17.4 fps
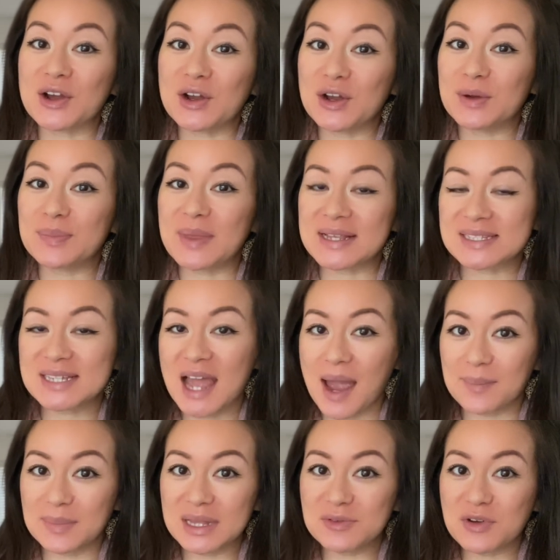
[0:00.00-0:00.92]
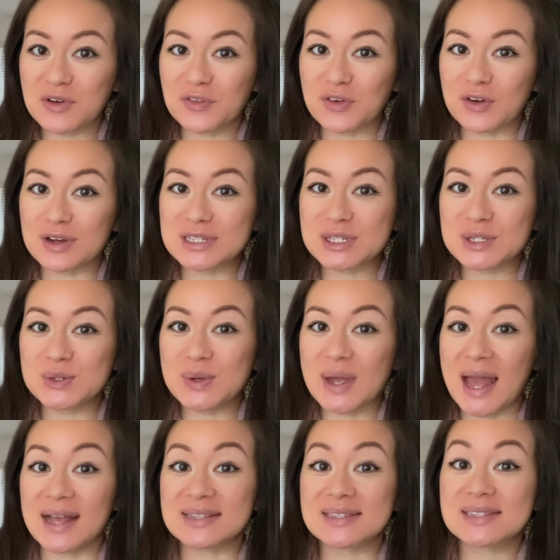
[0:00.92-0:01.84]
herb that's commonly referred to
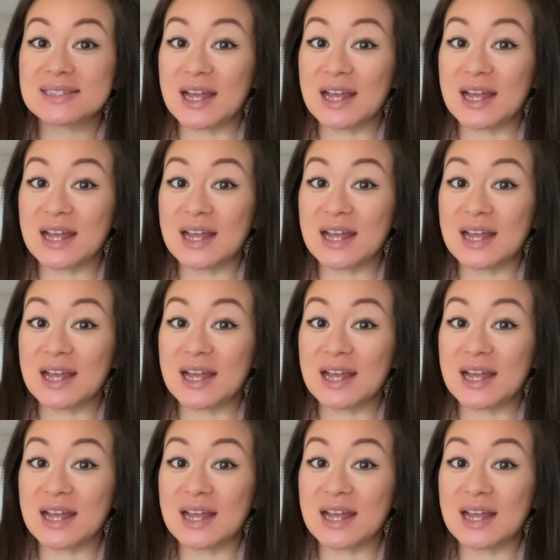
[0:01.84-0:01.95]
as